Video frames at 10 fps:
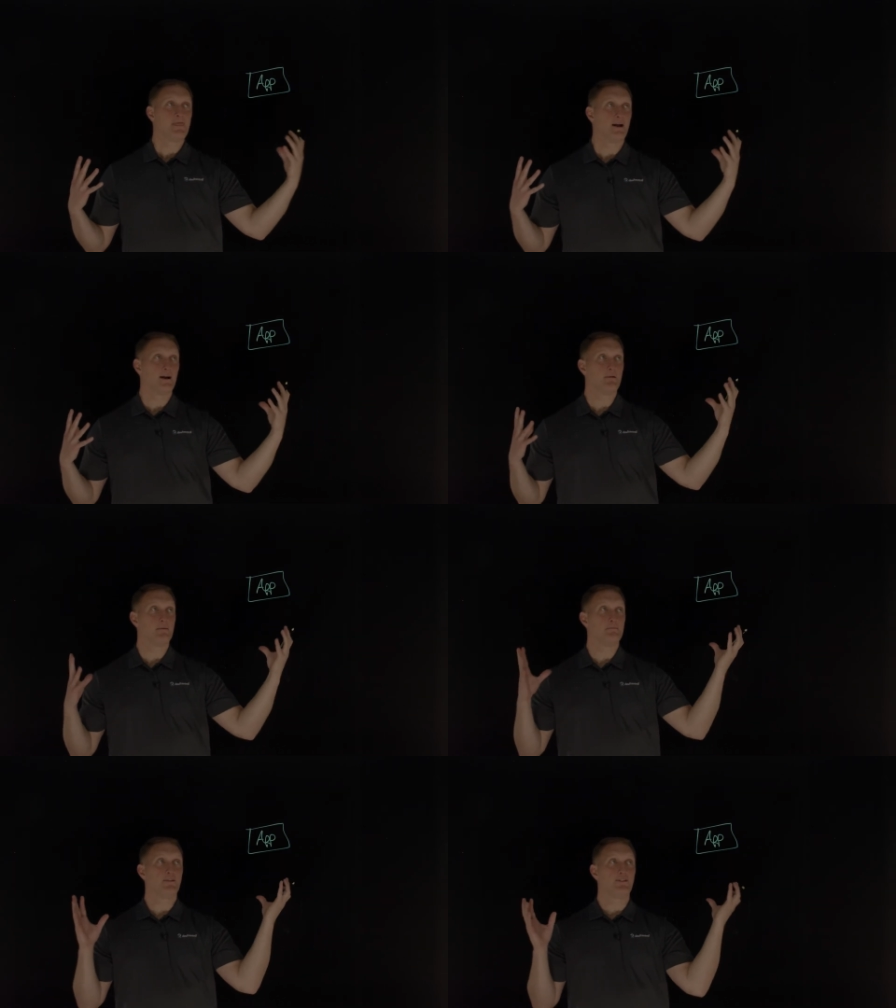Um,
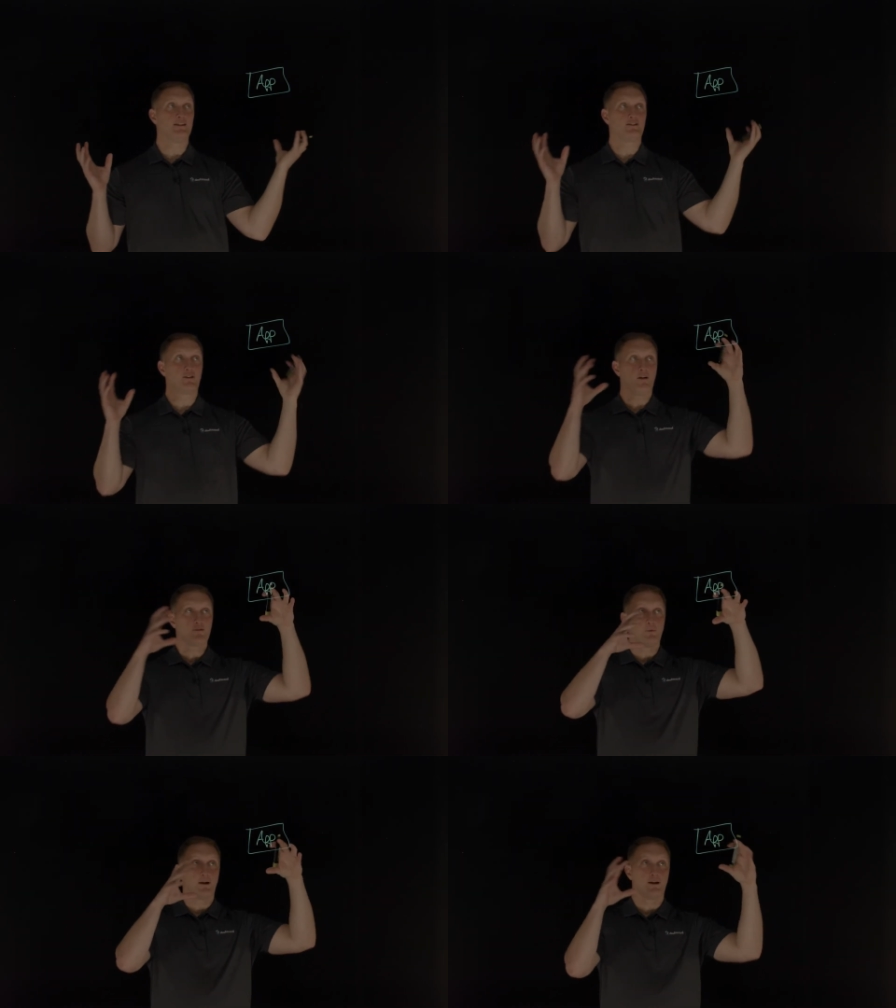but the
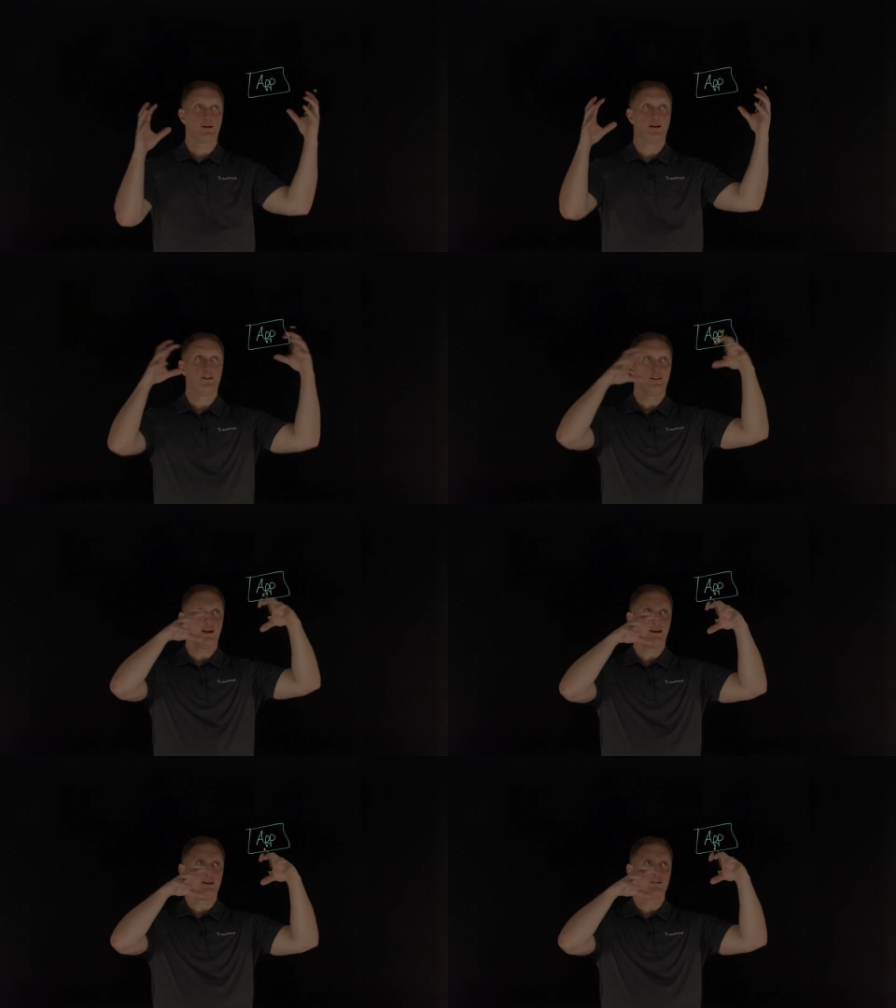software
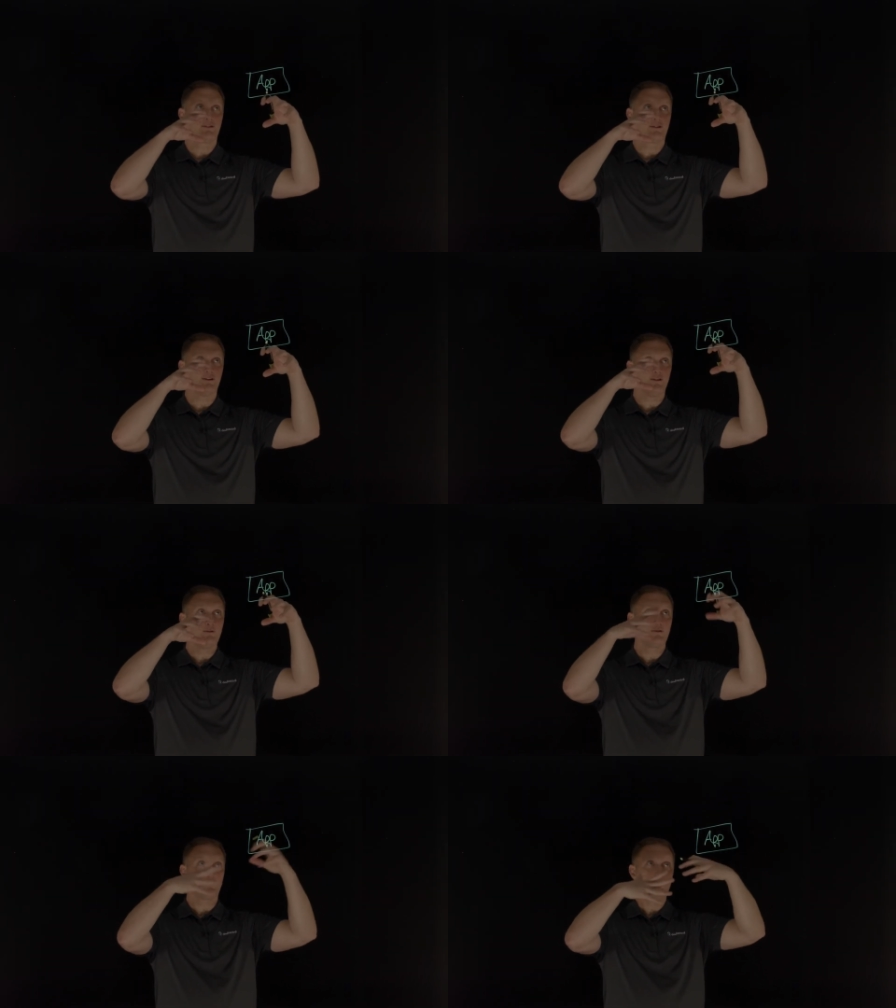that is
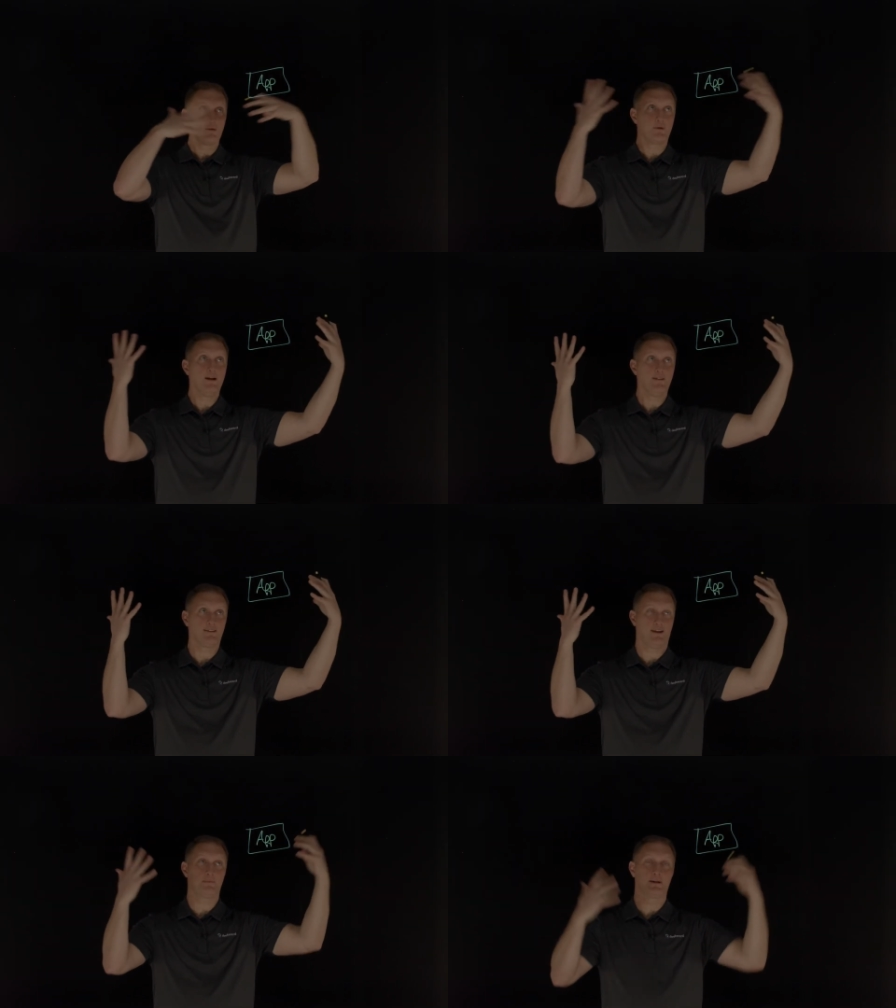used to run this
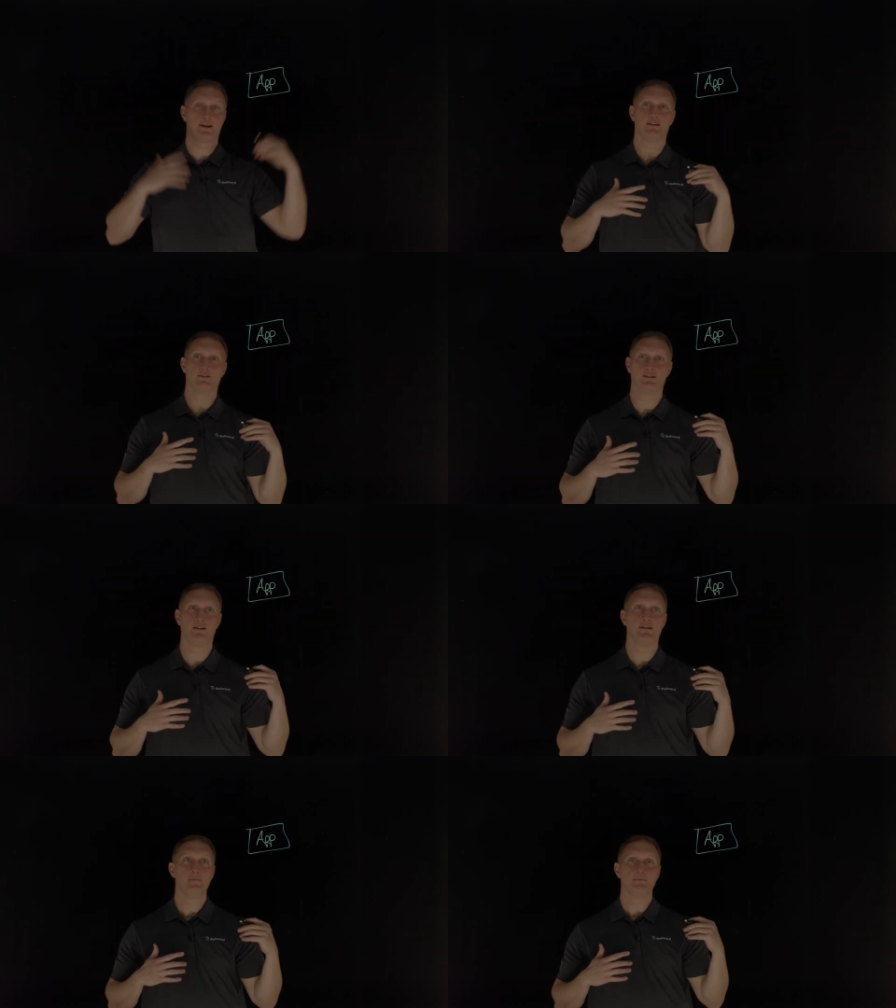
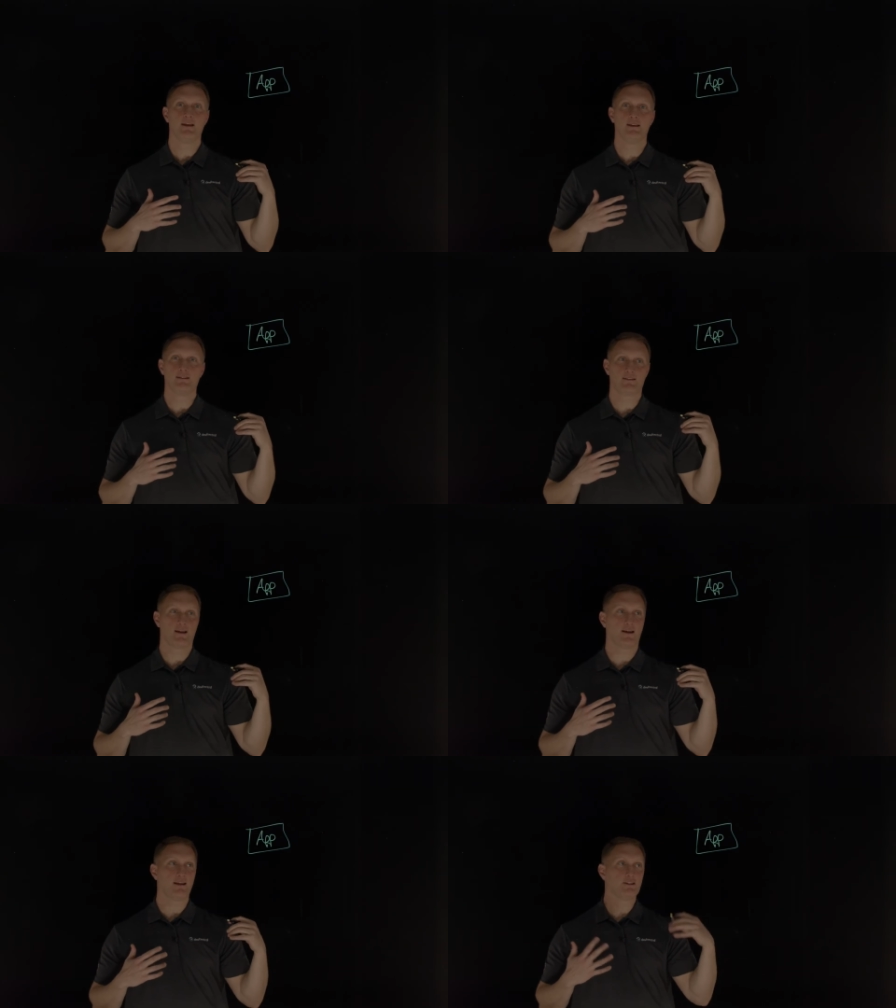application is,
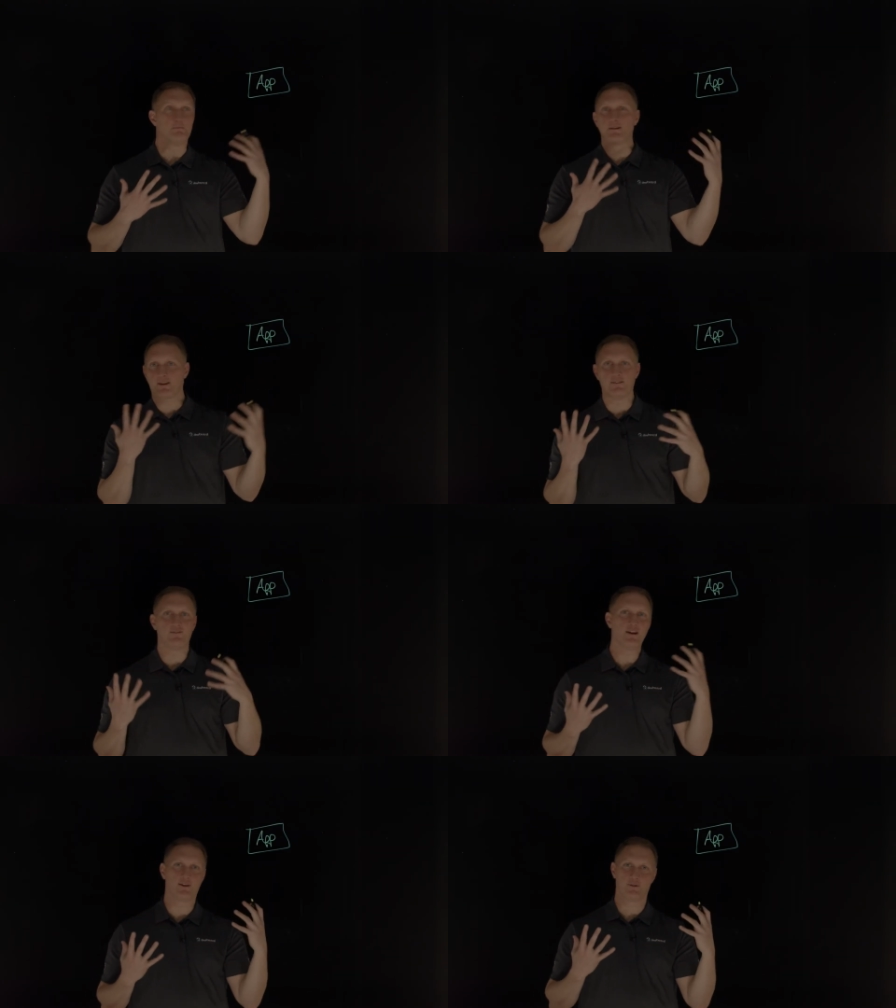uh, is
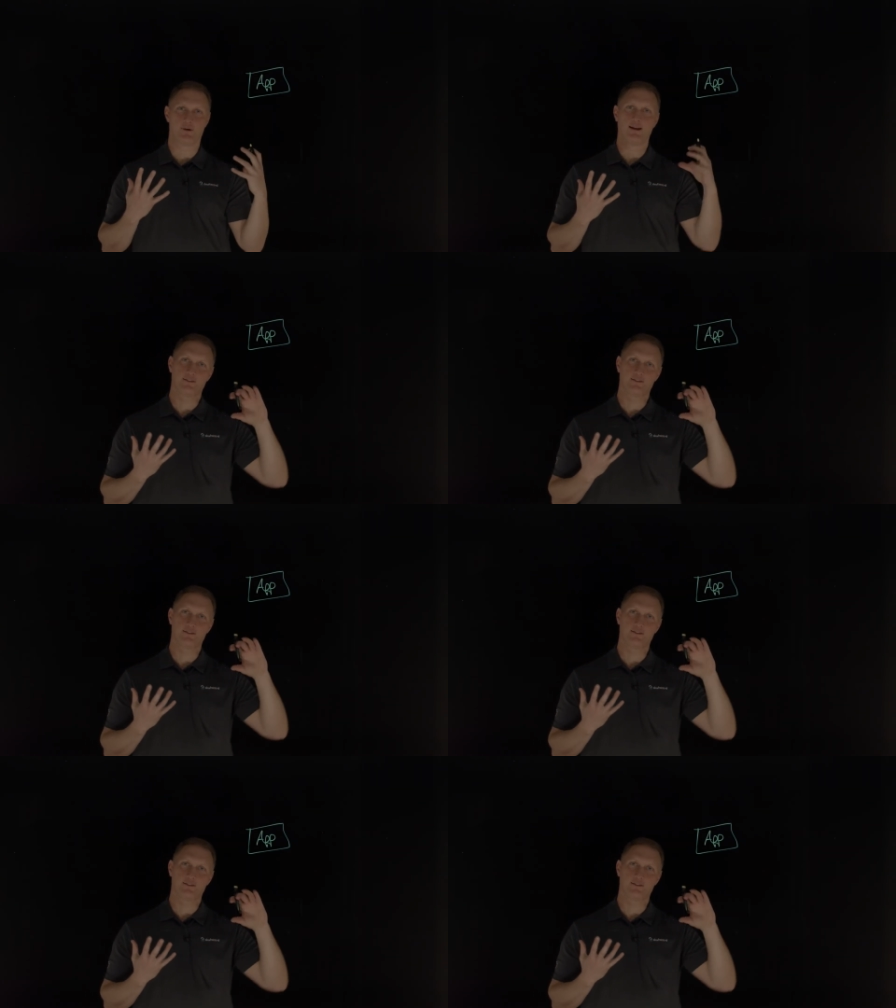misconfigured, right?